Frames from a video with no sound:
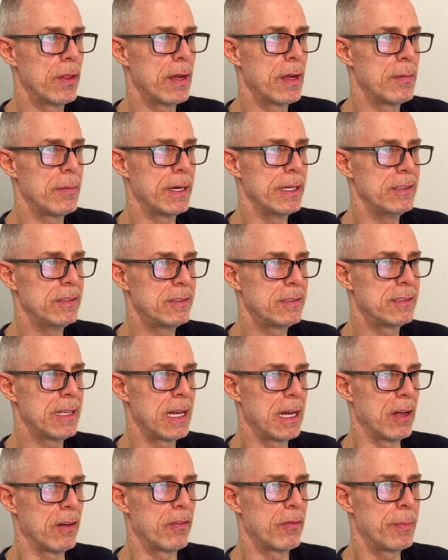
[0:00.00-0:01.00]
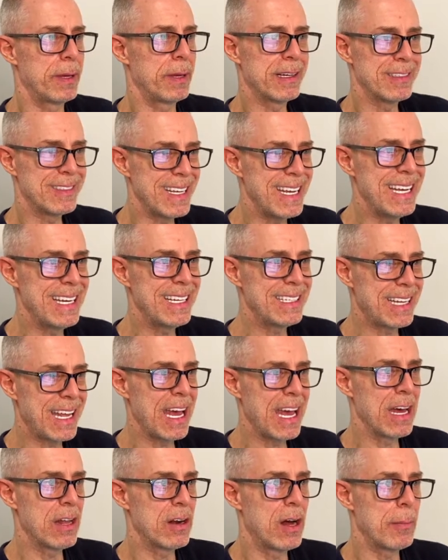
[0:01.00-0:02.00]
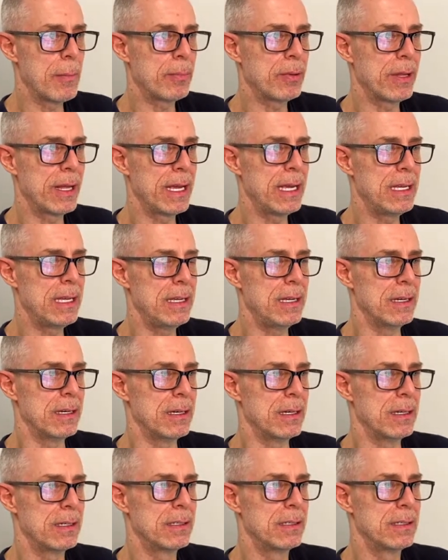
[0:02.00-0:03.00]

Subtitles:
there myself because it cannot play here.